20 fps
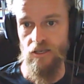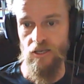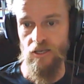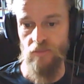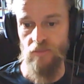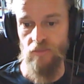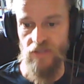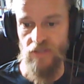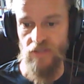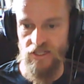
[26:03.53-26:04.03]

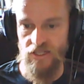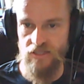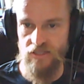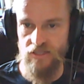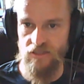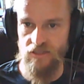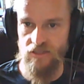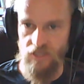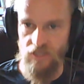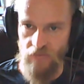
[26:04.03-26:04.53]
but
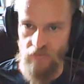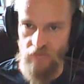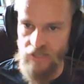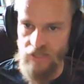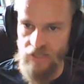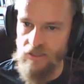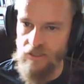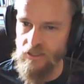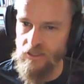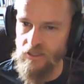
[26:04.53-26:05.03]
that's the
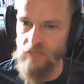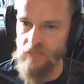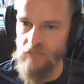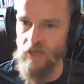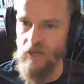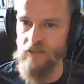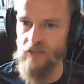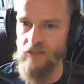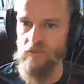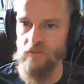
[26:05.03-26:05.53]
amazing thing
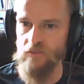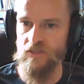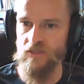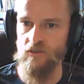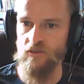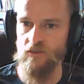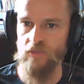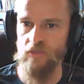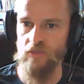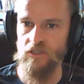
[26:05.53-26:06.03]
about them is
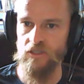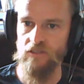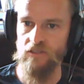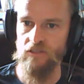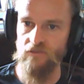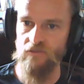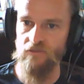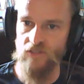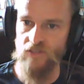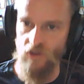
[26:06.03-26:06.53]
their ability
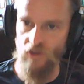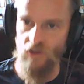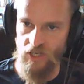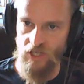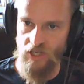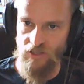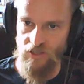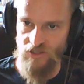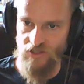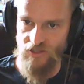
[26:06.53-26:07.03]
for
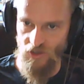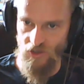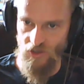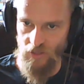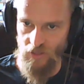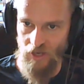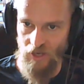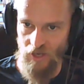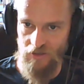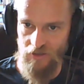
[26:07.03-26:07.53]

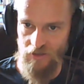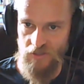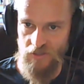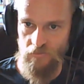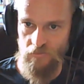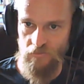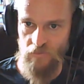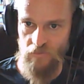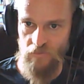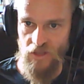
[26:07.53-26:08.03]
psionic
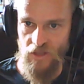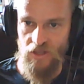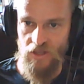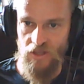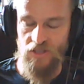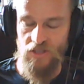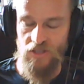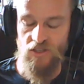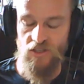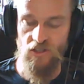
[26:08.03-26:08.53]
powers.
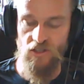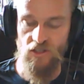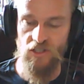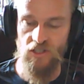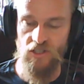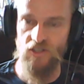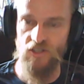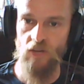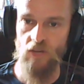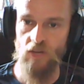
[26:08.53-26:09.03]
So you get your
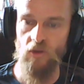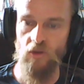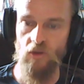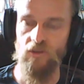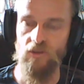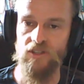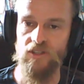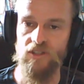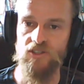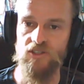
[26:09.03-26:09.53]

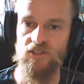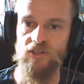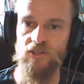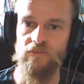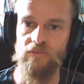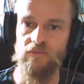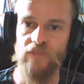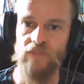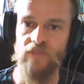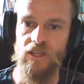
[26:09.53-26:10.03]
Cybolt each
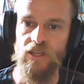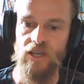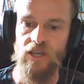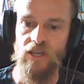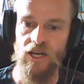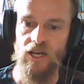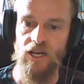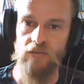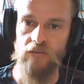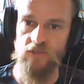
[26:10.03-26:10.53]
turn.
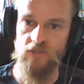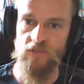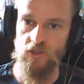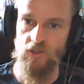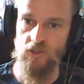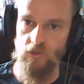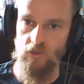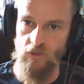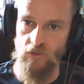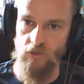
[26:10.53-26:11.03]

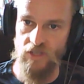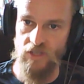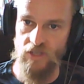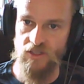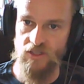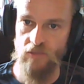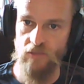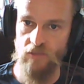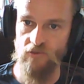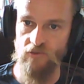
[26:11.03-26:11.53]
2, as I
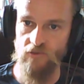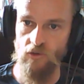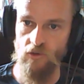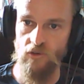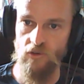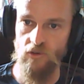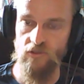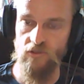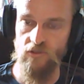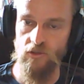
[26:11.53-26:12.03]
said
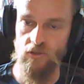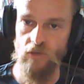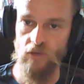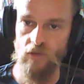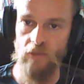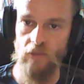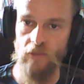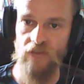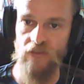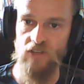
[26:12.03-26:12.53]
before, if you
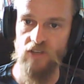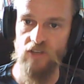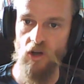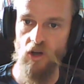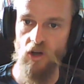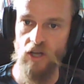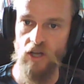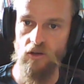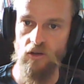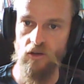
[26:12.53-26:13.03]
have the
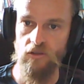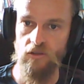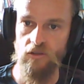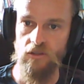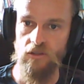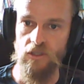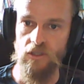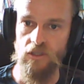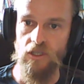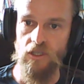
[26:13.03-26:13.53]
icon
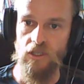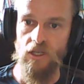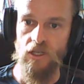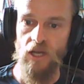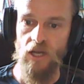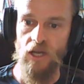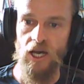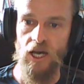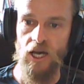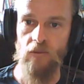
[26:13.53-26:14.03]

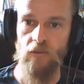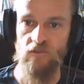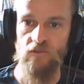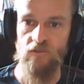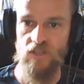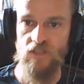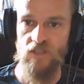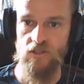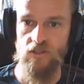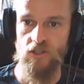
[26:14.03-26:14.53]
of
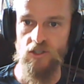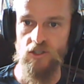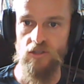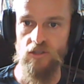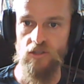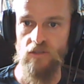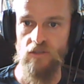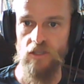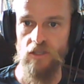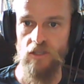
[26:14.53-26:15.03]
Zench,
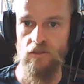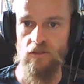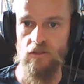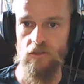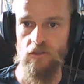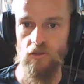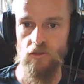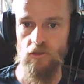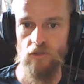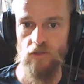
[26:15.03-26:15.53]
then
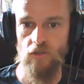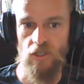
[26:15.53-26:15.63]
you